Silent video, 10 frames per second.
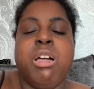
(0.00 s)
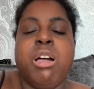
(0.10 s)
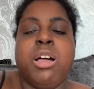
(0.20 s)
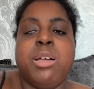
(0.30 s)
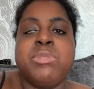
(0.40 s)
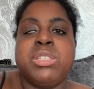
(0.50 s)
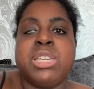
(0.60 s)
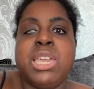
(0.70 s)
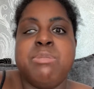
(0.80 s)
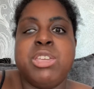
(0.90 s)
to
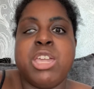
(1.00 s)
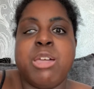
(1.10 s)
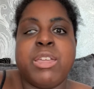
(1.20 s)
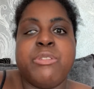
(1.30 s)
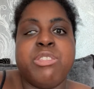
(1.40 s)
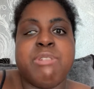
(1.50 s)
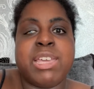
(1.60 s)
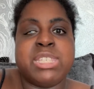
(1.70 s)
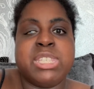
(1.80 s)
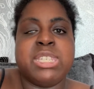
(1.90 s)
keep me going for the
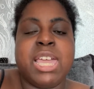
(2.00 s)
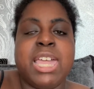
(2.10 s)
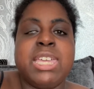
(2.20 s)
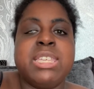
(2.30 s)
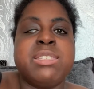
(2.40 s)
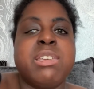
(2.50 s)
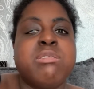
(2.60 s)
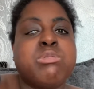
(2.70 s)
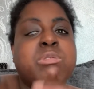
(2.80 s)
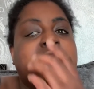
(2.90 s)
rest of the day. So I
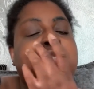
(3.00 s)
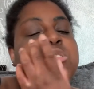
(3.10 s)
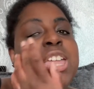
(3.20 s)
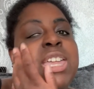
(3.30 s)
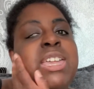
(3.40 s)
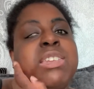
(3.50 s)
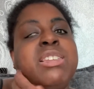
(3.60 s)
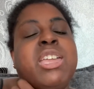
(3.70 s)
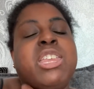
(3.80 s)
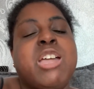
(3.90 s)
just wanted to check in
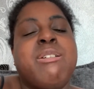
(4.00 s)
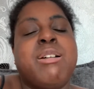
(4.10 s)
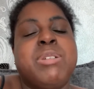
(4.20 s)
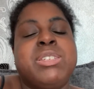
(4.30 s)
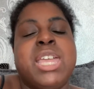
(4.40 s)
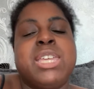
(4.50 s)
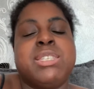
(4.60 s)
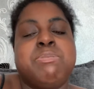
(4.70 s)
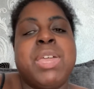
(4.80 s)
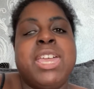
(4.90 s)
and let you know how my day
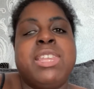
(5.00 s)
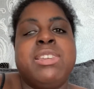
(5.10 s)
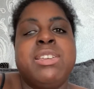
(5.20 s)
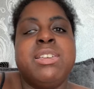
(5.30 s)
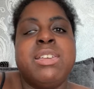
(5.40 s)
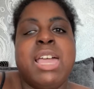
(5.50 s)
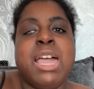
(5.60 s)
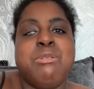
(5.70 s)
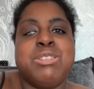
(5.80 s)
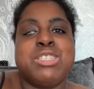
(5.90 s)
has been,
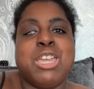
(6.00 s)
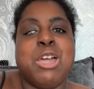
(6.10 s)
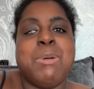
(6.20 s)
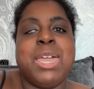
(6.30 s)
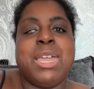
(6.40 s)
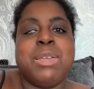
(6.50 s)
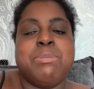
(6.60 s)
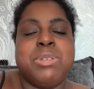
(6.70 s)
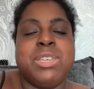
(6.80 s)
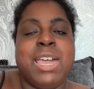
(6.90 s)
how it's
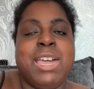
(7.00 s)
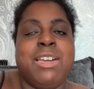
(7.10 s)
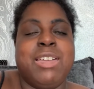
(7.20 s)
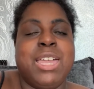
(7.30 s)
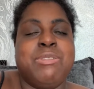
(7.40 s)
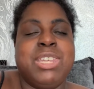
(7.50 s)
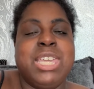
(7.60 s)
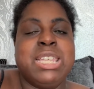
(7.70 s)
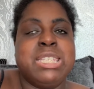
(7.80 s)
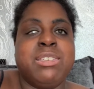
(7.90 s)
going. But yeah, I haven't
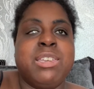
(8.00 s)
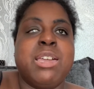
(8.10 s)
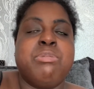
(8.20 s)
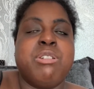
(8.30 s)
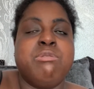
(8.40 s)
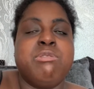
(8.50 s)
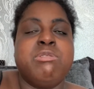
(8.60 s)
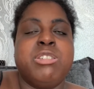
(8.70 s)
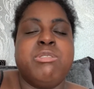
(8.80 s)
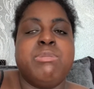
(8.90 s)
eaten yet, but I will
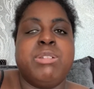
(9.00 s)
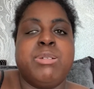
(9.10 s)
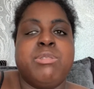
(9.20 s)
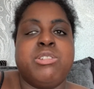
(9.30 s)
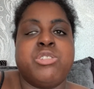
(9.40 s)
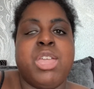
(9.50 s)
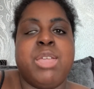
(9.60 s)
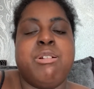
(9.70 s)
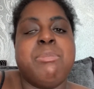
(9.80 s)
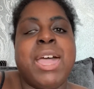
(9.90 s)
do in a moment. I'll show
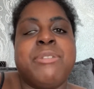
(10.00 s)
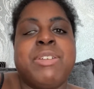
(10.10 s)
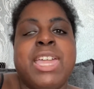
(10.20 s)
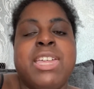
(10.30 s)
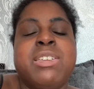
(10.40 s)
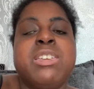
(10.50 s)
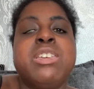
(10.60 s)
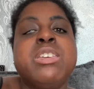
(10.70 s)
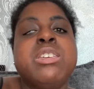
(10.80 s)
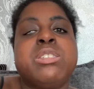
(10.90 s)
you what I'm having.
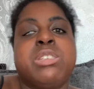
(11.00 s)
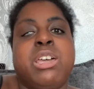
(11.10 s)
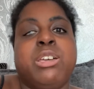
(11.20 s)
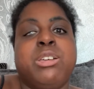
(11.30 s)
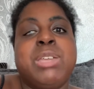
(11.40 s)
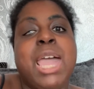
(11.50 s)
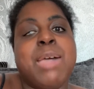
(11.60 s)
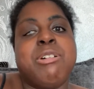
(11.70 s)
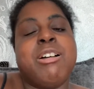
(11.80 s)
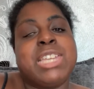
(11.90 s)
So
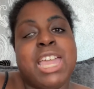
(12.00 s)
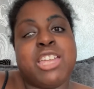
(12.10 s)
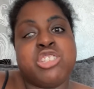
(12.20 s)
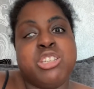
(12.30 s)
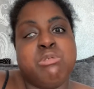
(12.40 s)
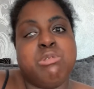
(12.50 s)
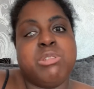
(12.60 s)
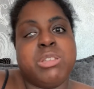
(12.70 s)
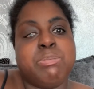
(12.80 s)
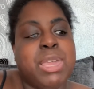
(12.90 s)
yeah, I'll catch you all
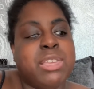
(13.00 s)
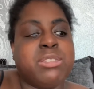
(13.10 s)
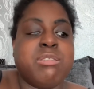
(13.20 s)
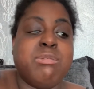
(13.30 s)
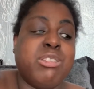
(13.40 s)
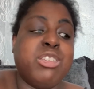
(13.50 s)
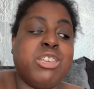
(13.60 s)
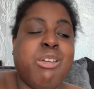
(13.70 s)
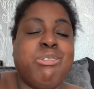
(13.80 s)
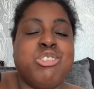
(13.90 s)
in a bit. So I'm going to
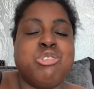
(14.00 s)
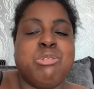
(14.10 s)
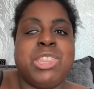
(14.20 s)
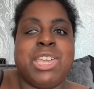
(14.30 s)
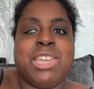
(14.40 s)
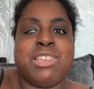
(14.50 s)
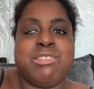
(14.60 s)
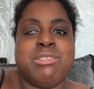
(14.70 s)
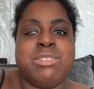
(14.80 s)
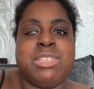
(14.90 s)
go and enjoy that
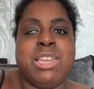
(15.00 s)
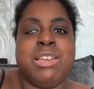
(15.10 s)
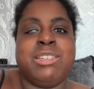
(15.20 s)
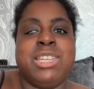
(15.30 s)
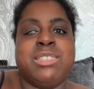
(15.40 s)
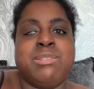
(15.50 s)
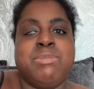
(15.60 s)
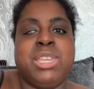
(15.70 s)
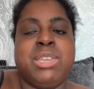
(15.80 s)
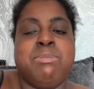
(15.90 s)
because yeah, I need
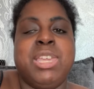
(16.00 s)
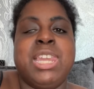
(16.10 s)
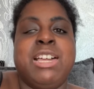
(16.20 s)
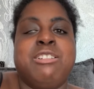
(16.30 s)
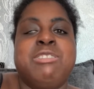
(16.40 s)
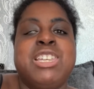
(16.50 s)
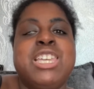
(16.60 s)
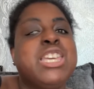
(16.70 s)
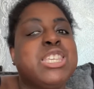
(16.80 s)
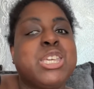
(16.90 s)
something in me now.
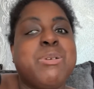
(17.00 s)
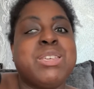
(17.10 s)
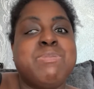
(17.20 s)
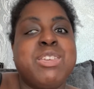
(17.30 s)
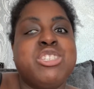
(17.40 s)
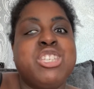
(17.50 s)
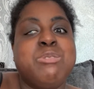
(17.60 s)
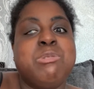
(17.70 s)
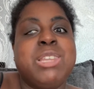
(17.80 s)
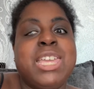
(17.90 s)
So I'll speak to
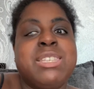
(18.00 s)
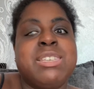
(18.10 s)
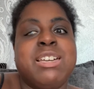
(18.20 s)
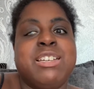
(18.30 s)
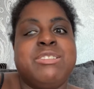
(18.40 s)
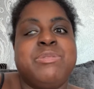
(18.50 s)
you all later.